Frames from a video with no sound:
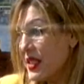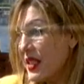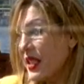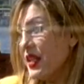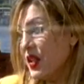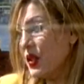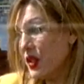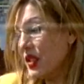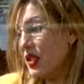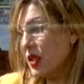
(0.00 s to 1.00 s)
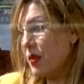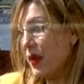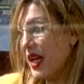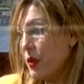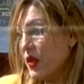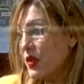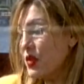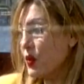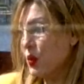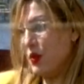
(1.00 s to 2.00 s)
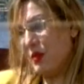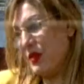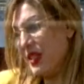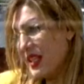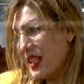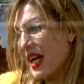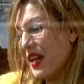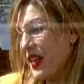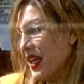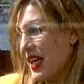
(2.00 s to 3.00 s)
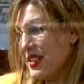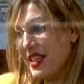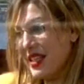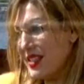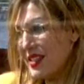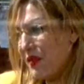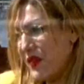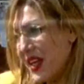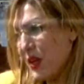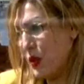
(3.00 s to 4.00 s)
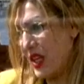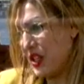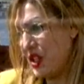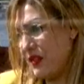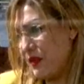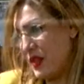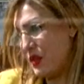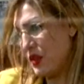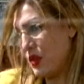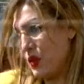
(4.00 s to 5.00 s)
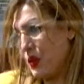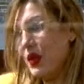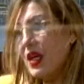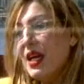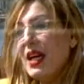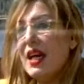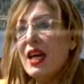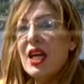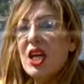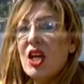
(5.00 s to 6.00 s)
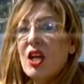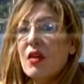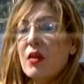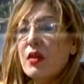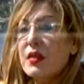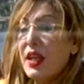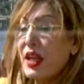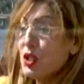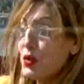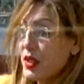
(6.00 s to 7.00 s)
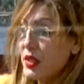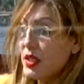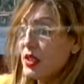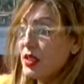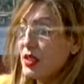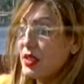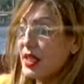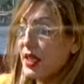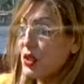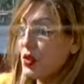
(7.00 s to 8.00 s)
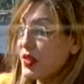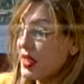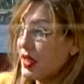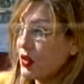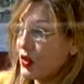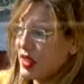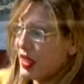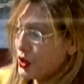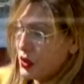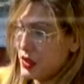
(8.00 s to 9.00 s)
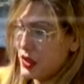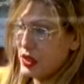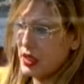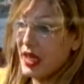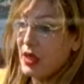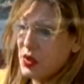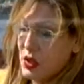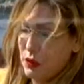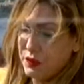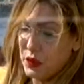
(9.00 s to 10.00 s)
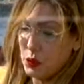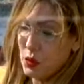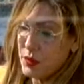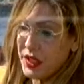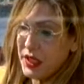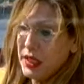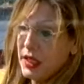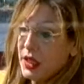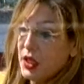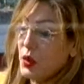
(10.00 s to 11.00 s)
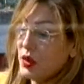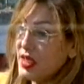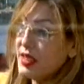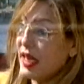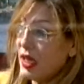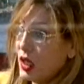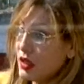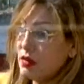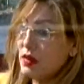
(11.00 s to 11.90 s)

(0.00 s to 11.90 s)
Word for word: in the uh, parliament. So I think I think it's a very good achievement too. Uh, the national uh, the national center, the national uh, council of uh, women now did a lot